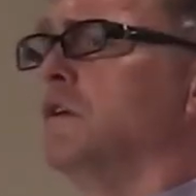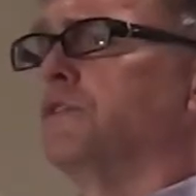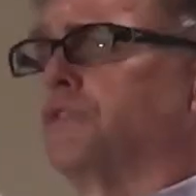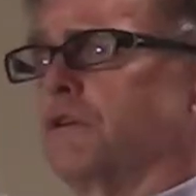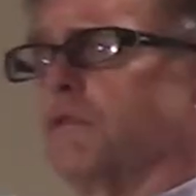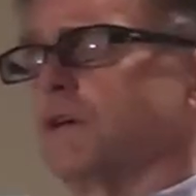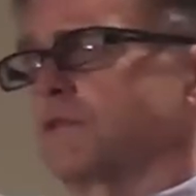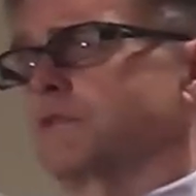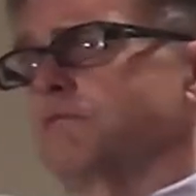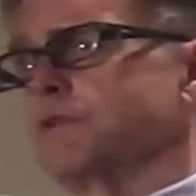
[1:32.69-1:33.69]

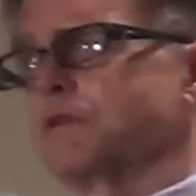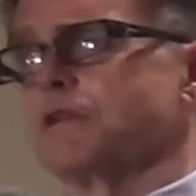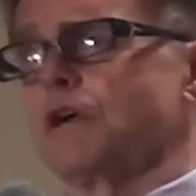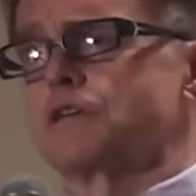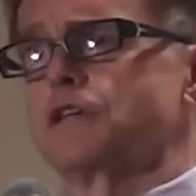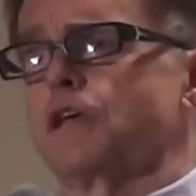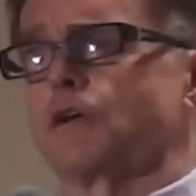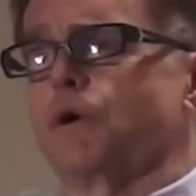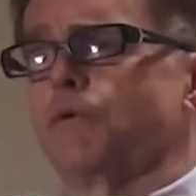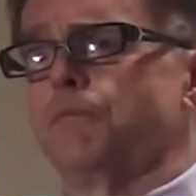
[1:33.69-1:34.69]
cigarettes, you know, can largely get
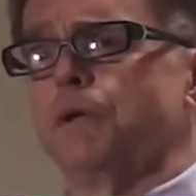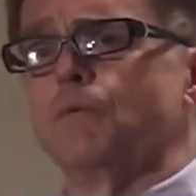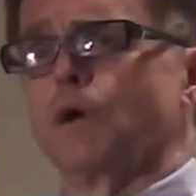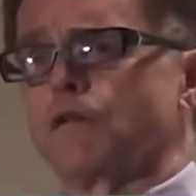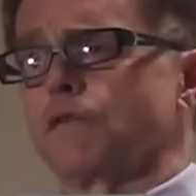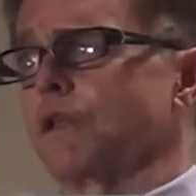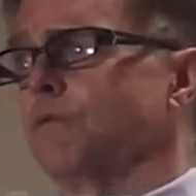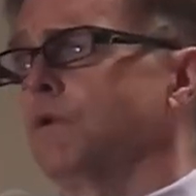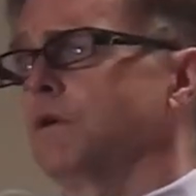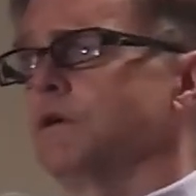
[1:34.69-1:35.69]
away with being whatever they
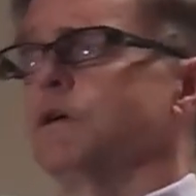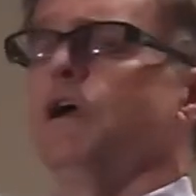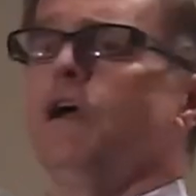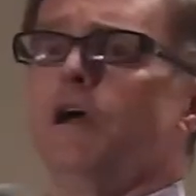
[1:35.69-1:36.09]
were,